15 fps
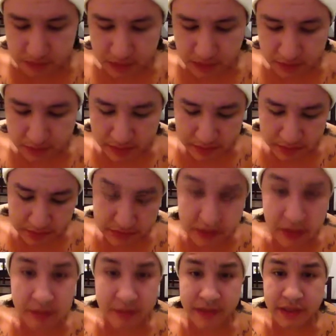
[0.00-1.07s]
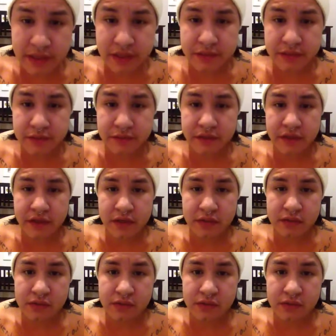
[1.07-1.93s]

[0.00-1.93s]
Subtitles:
with anybody when I started making YouTube videos,